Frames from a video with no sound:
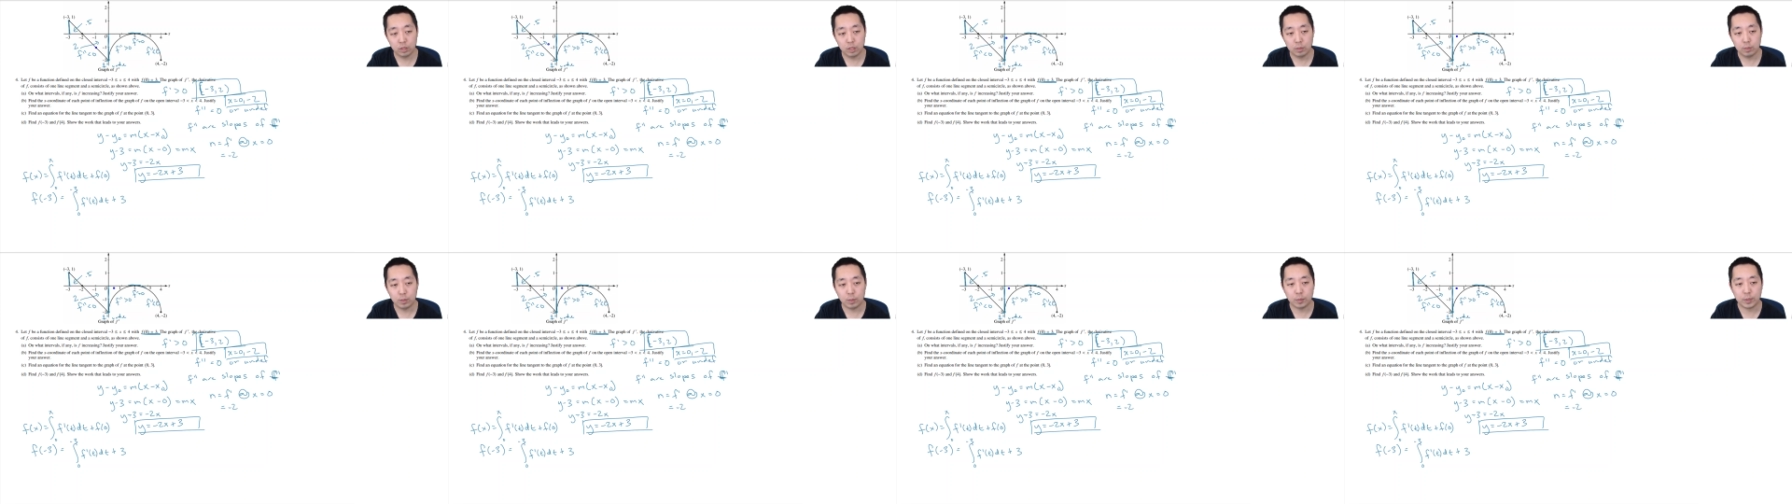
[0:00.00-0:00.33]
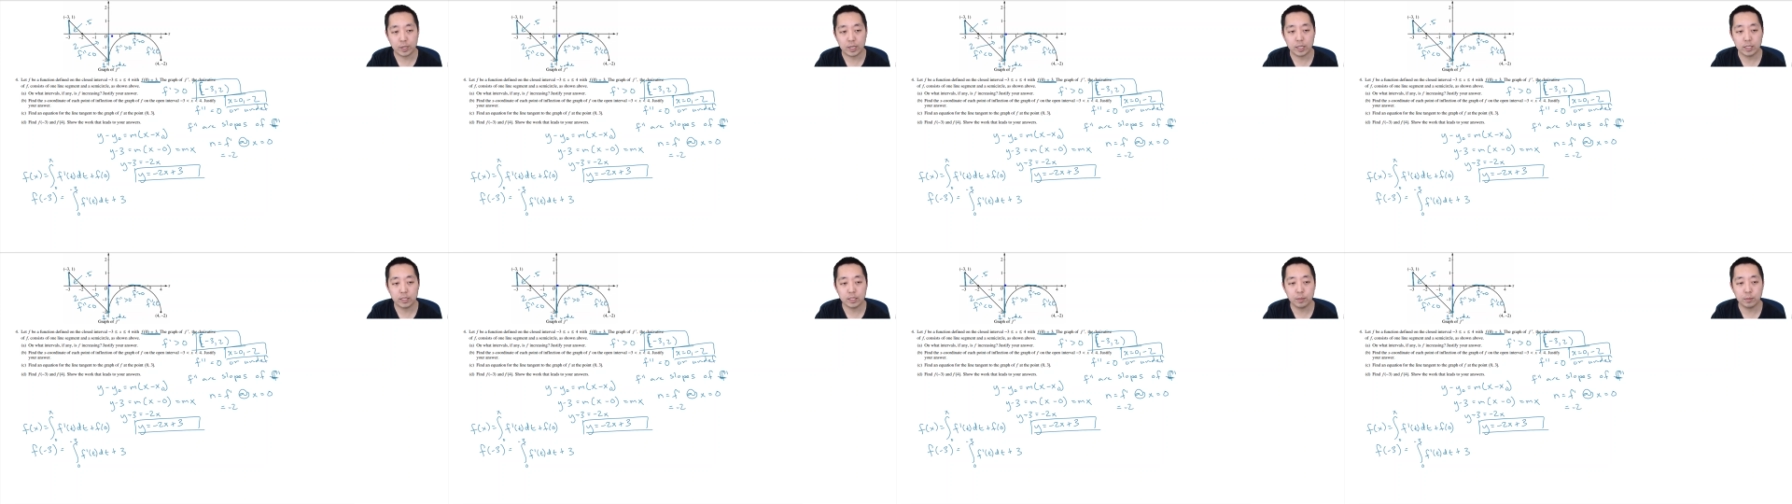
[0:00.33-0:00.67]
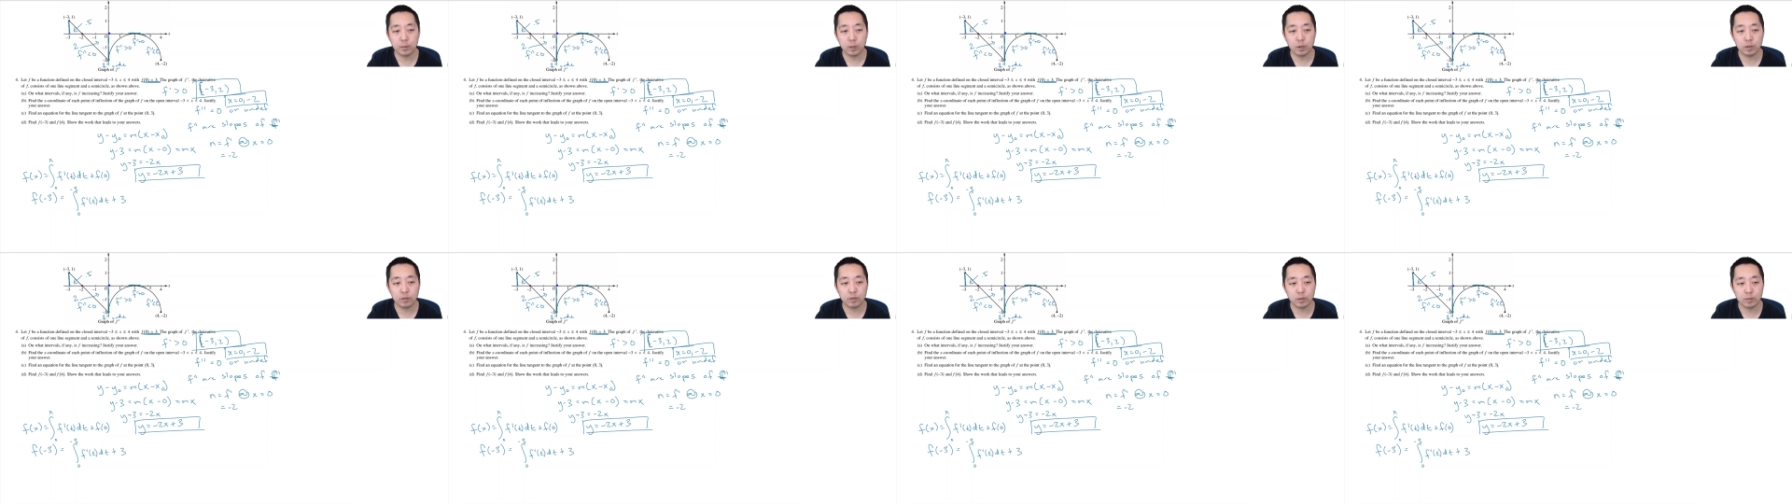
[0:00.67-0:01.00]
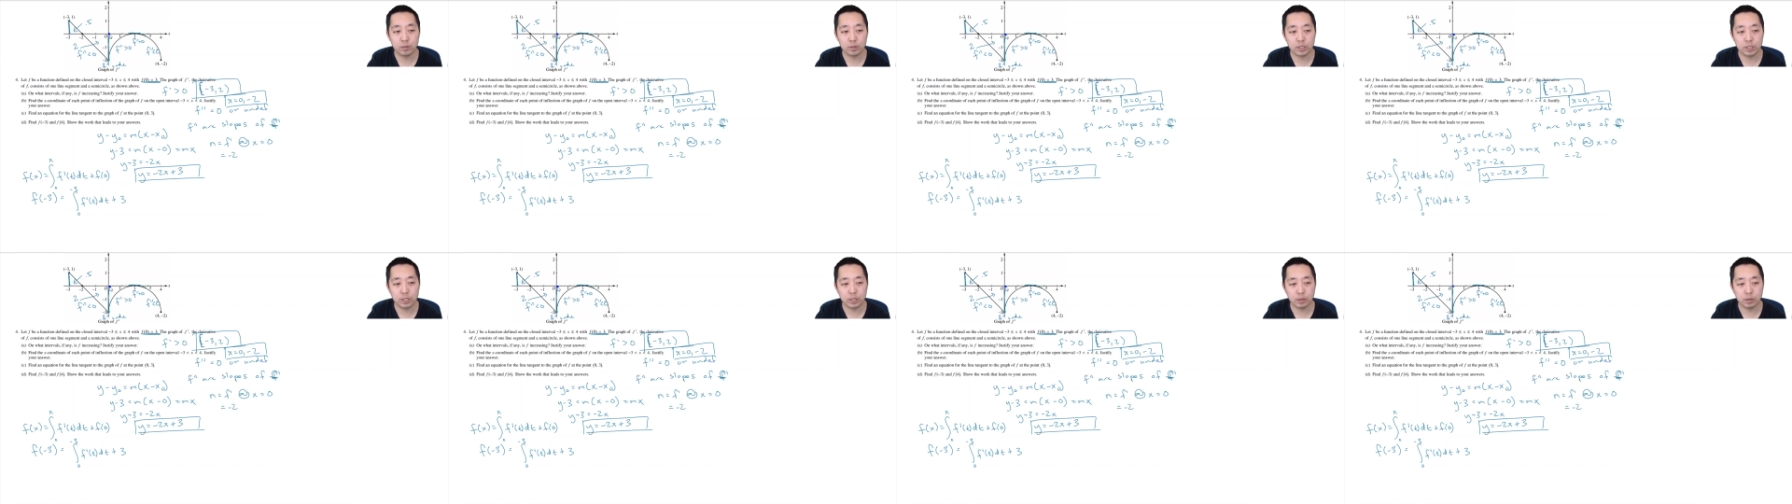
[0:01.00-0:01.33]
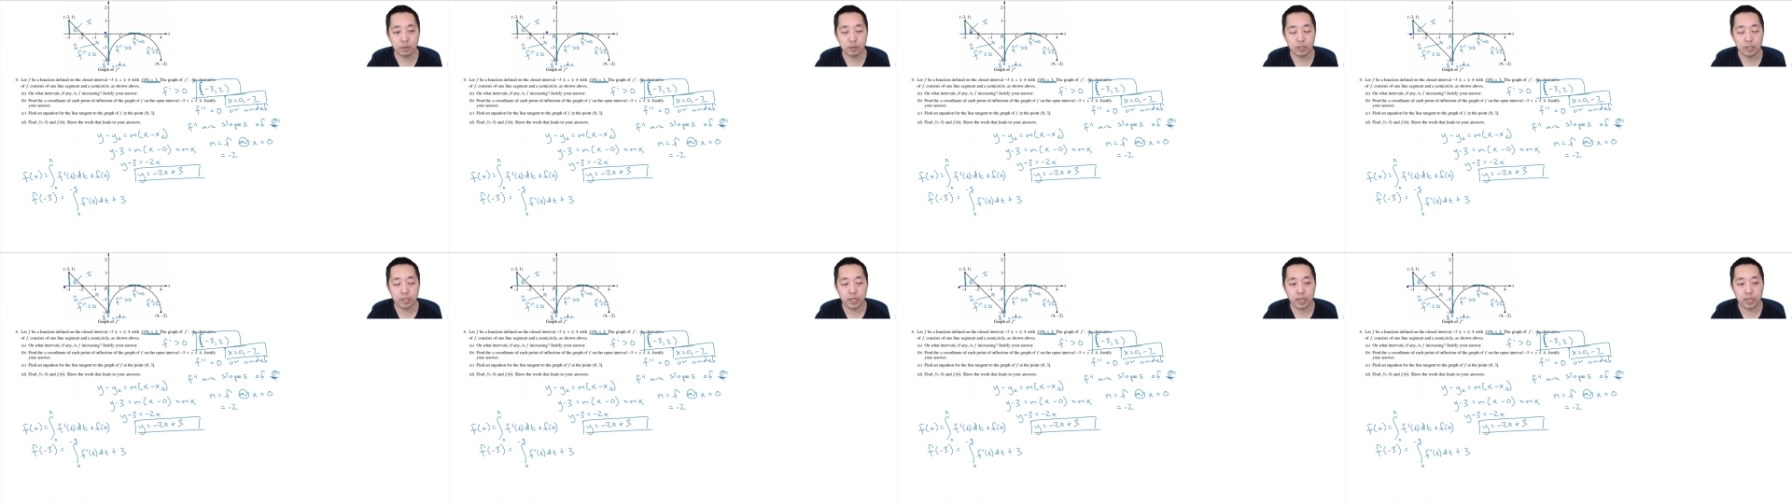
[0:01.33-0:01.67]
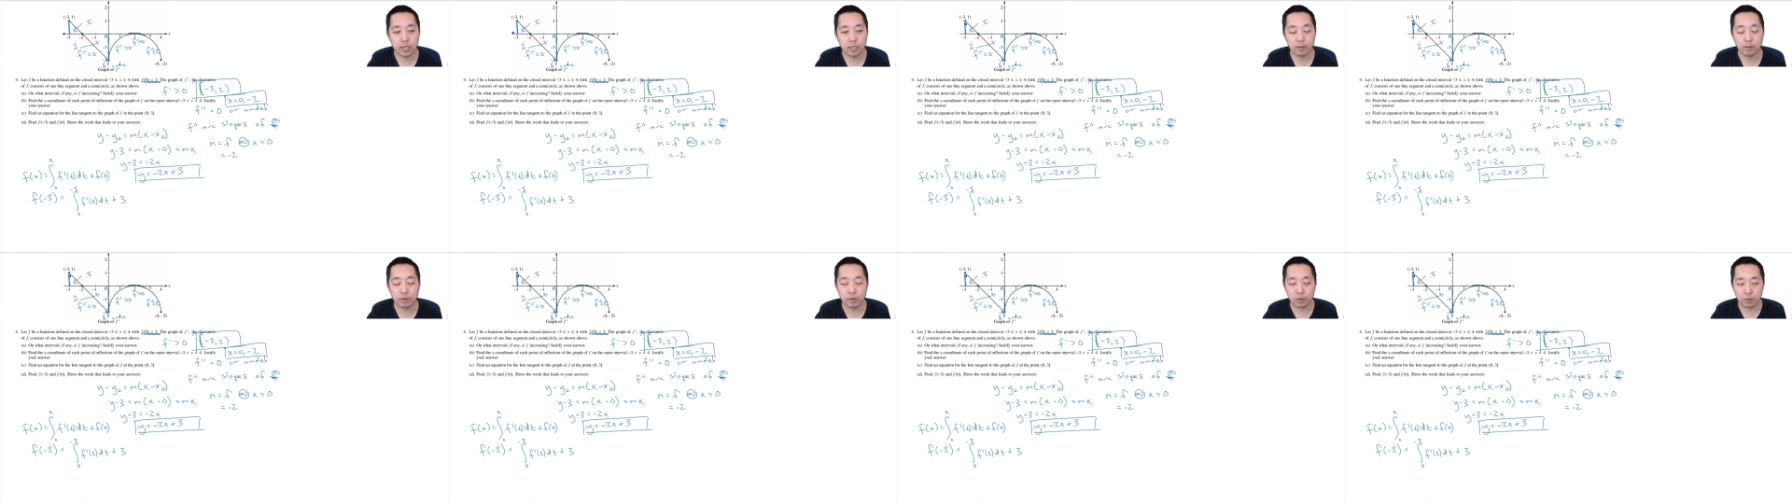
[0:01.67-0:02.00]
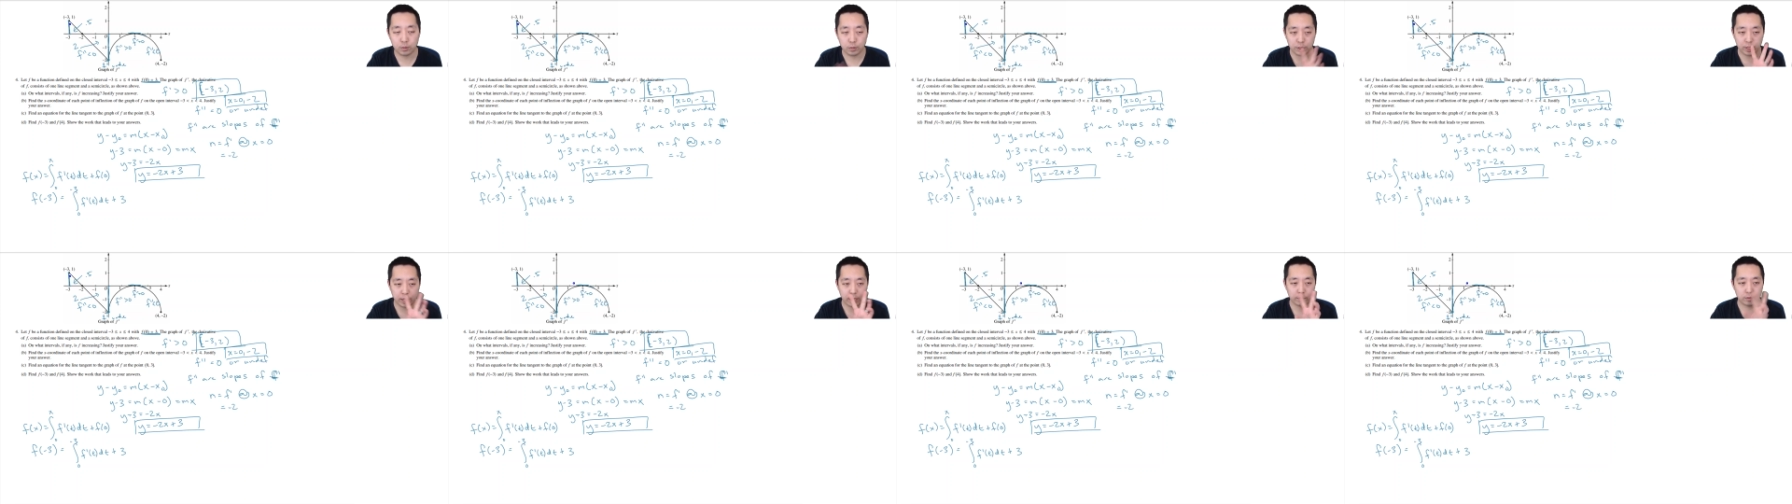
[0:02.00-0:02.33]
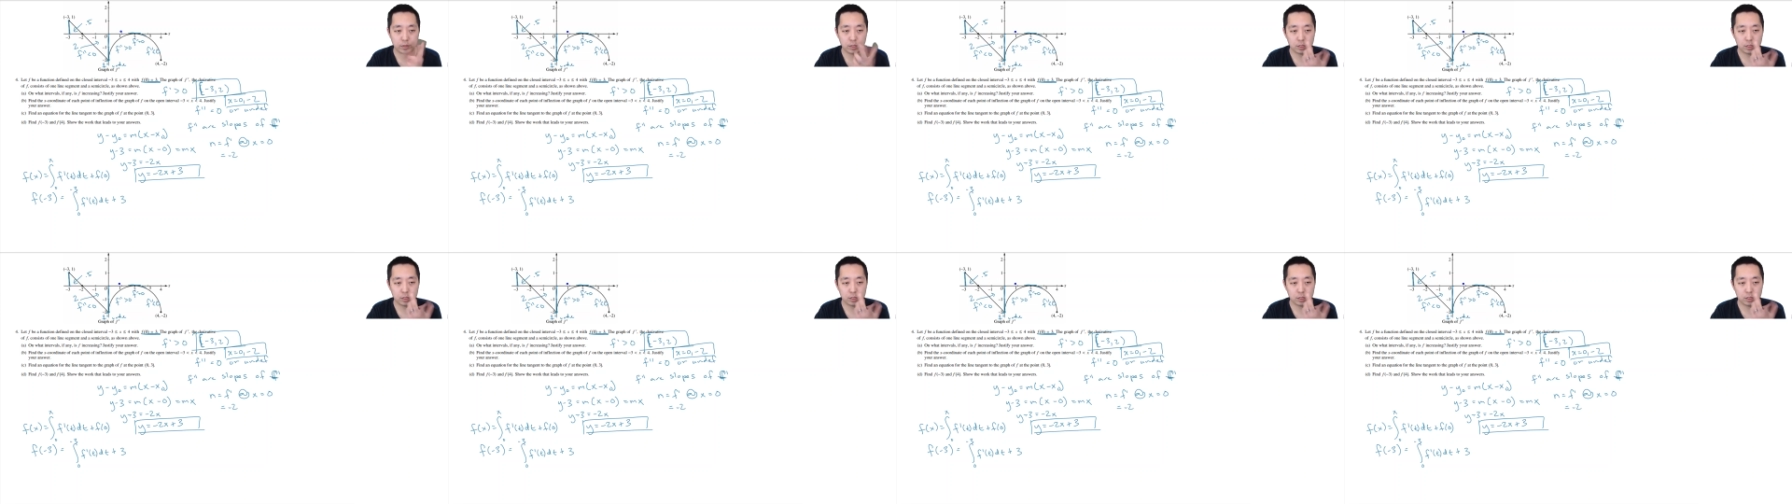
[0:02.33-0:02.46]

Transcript: But because I'm going from 0 to negative 3, I have to